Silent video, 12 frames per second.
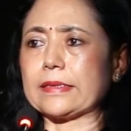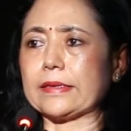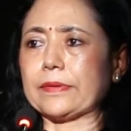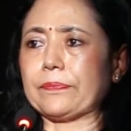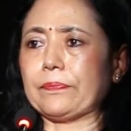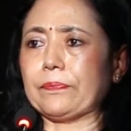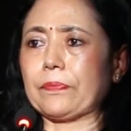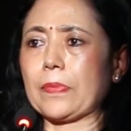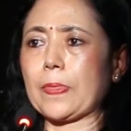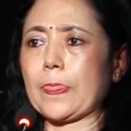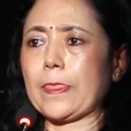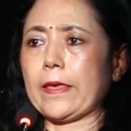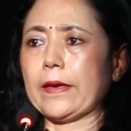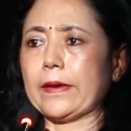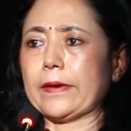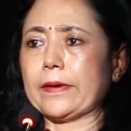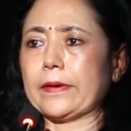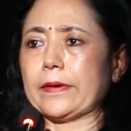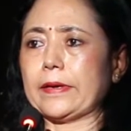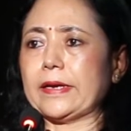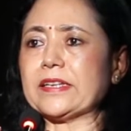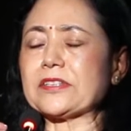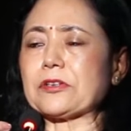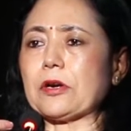
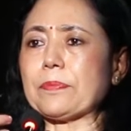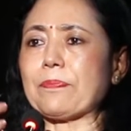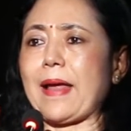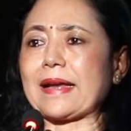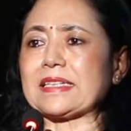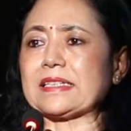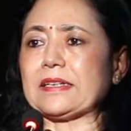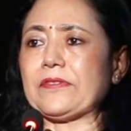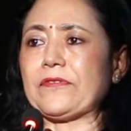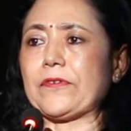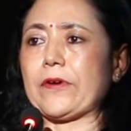it is not practical